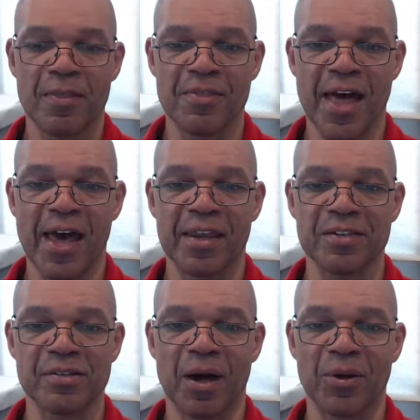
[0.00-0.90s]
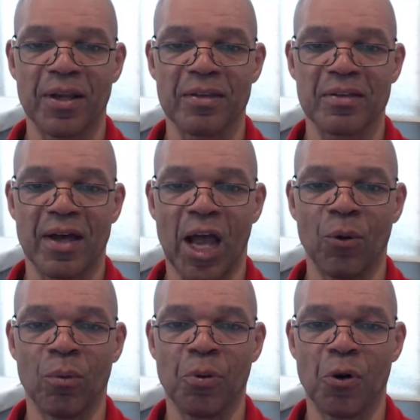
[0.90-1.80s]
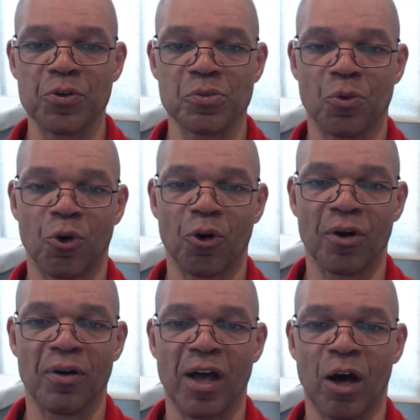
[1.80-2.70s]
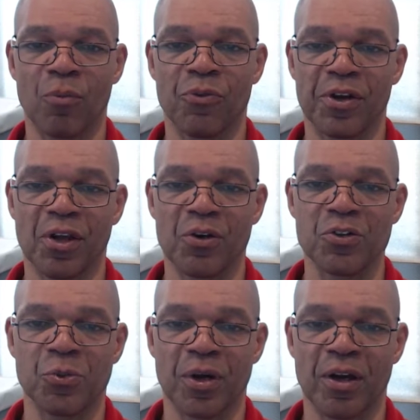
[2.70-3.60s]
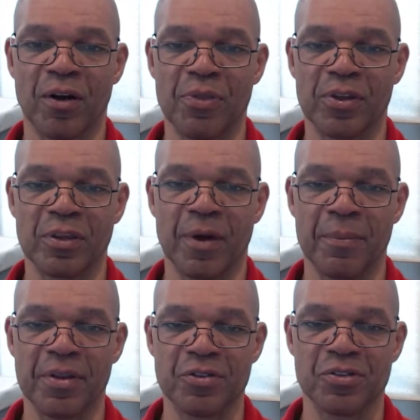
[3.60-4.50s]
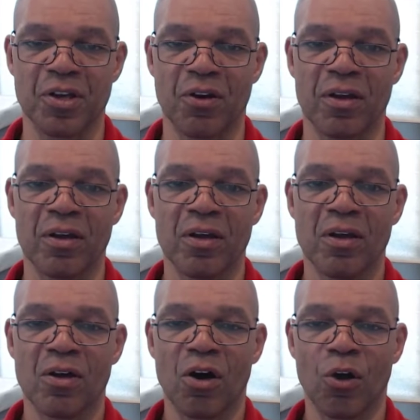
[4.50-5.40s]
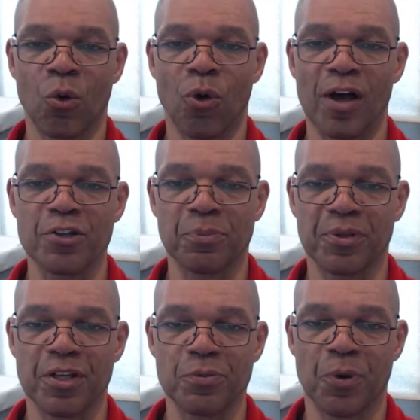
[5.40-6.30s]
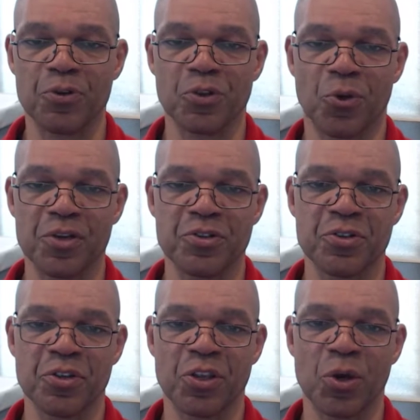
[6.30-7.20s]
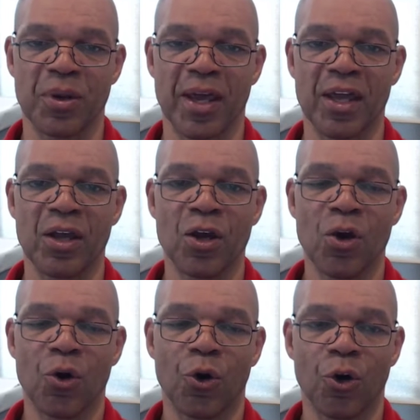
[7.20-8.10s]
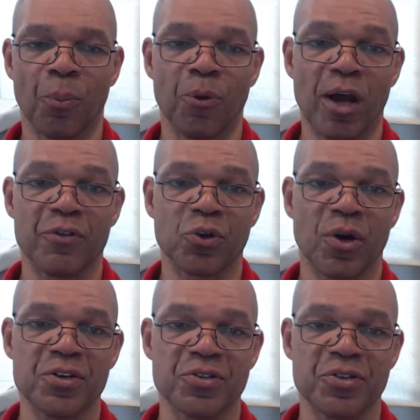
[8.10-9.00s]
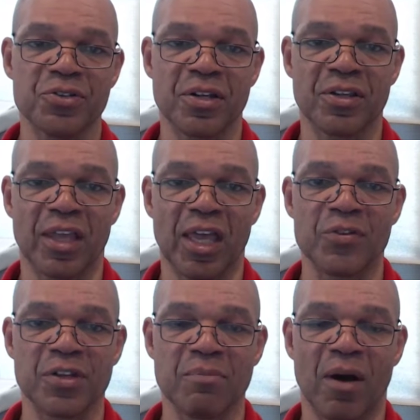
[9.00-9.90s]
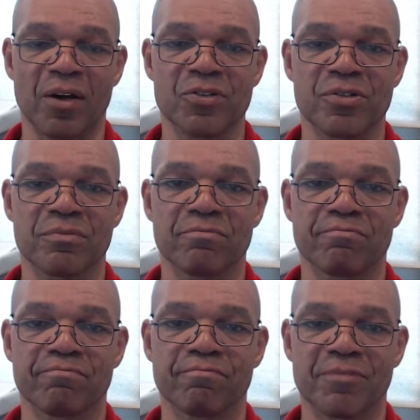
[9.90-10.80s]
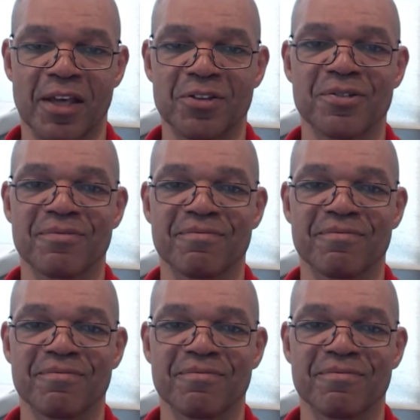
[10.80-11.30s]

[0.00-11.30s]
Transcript: That is about it. I will post more help videos where I think they might be necessary. Otherwise, please post questions in the Q&A or private questions in the Canvas inbox. Thanks.